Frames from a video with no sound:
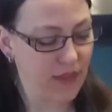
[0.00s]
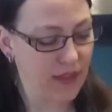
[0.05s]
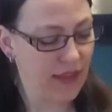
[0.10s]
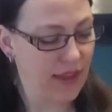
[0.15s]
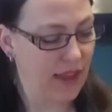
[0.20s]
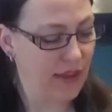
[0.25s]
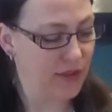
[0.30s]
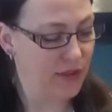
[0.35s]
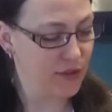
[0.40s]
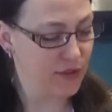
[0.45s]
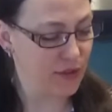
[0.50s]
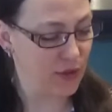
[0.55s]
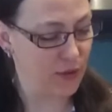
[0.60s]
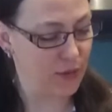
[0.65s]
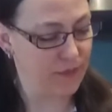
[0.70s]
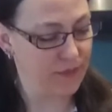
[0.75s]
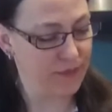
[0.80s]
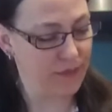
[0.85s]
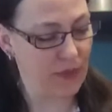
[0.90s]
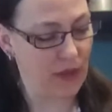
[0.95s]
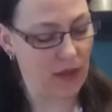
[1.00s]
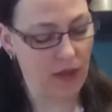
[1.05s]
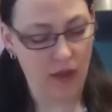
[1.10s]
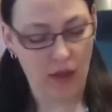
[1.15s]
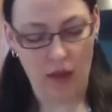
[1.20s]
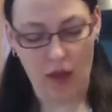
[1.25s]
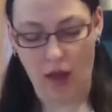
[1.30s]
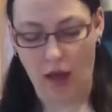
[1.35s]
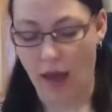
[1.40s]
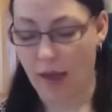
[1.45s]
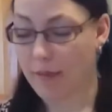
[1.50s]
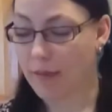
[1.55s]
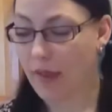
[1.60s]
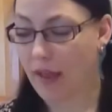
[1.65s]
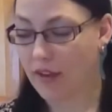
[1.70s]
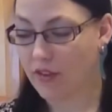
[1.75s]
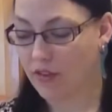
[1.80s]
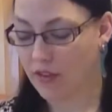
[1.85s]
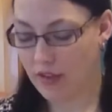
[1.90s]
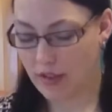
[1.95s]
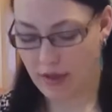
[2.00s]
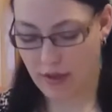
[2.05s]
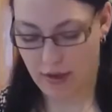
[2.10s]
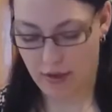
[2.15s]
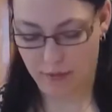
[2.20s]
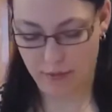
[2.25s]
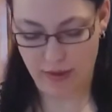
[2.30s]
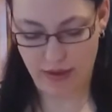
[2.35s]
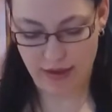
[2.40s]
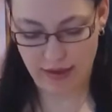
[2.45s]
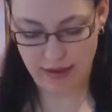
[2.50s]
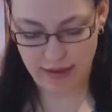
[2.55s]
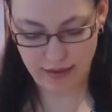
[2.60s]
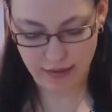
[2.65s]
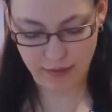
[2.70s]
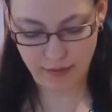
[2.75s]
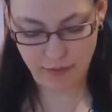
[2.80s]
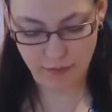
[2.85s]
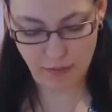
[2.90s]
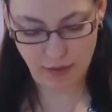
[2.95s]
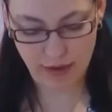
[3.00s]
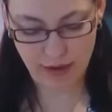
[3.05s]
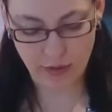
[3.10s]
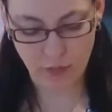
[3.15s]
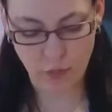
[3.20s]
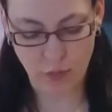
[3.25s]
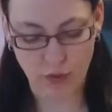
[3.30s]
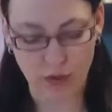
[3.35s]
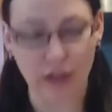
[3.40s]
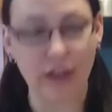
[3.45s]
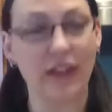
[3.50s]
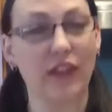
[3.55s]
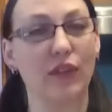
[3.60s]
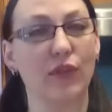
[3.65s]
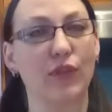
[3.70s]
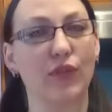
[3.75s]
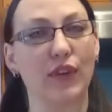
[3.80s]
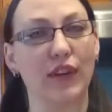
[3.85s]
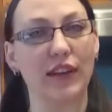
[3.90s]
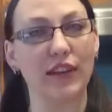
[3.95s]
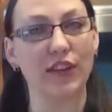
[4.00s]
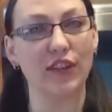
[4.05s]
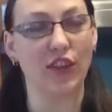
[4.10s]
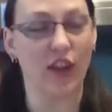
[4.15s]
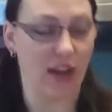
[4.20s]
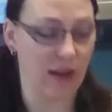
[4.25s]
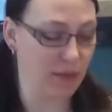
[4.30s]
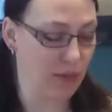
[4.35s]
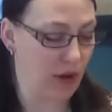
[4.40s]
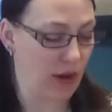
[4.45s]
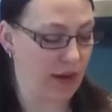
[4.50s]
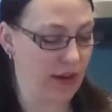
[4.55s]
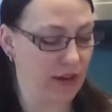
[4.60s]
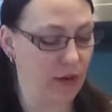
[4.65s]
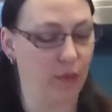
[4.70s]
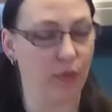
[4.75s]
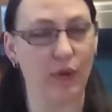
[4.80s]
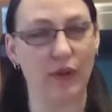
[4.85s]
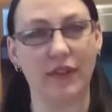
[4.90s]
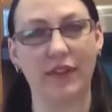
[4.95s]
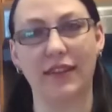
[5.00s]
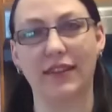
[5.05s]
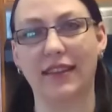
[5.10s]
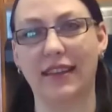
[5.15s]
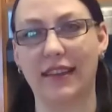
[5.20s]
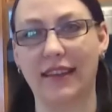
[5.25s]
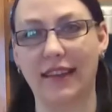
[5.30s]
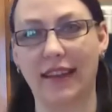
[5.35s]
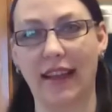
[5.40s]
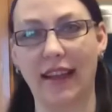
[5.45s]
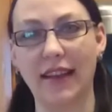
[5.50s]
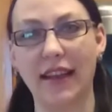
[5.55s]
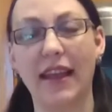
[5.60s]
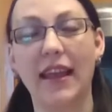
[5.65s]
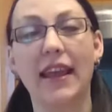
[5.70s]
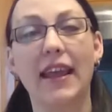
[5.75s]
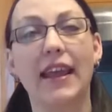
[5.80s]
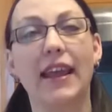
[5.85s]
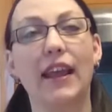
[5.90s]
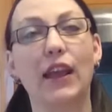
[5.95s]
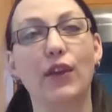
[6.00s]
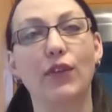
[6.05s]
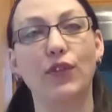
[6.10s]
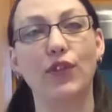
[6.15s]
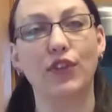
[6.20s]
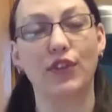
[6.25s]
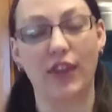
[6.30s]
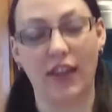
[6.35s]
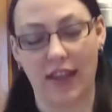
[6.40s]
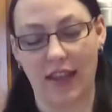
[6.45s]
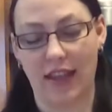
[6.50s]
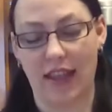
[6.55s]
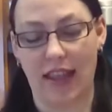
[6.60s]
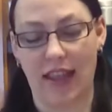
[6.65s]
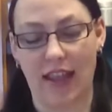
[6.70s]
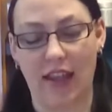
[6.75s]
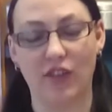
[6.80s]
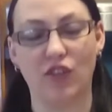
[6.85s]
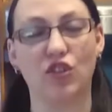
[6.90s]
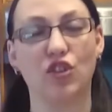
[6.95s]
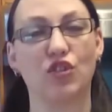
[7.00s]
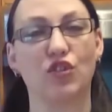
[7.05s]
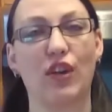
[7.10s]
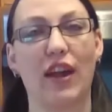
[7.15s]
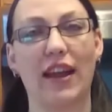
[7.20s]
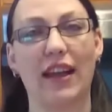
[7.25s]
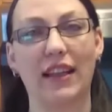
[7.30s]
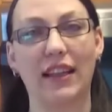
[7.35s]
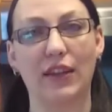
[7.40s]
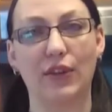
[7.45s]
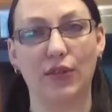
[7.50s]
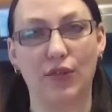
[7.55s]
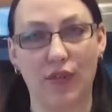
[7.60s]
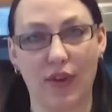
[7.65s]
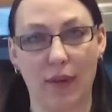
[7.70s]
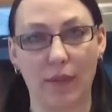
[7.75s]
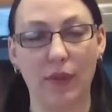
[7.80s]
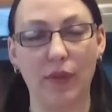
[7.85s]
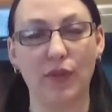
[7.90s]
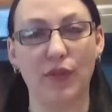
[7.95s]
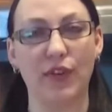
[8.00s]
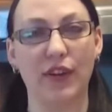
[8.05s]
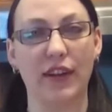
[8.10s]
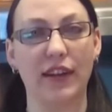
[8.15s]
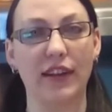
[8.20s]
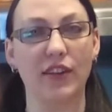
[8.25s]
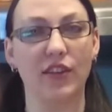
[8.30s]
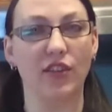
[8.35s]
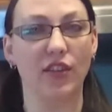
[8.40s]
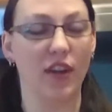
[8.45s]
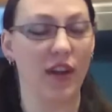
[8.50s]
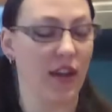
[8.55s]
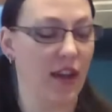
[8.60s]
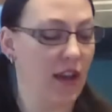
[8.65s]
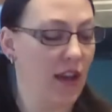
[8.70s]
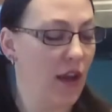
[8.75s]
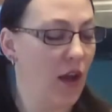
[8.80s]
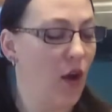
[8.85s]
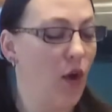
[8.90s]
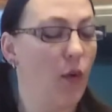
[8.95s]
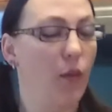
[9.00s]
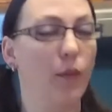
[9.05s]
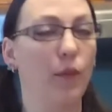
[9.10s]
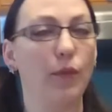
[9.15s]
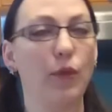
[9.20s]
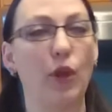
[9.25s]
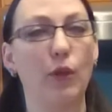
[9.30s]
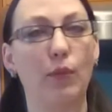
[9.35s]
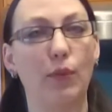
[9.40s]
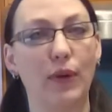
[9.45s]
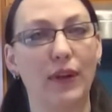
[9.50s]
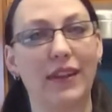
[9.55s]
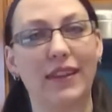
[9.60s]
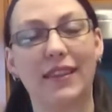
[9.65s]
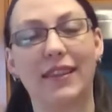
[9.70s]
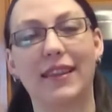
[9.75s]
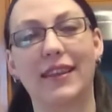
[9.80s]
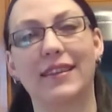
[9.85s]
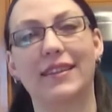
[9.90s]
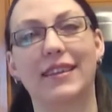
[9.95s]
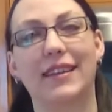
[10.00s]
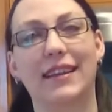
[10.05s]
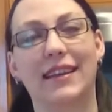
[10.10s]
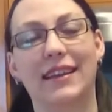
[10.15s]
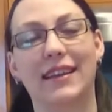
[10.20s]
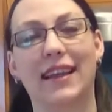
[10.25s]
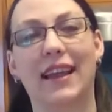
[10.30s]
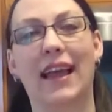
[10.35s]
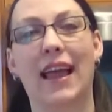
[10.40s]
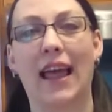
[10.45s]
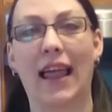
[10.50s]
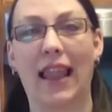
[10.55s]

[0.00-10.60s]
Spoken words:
Yeah, so I'm actually, because mine were in the fridge, I'm not going to put this in yet. If you're taking eggs directly from the fridge, you put this in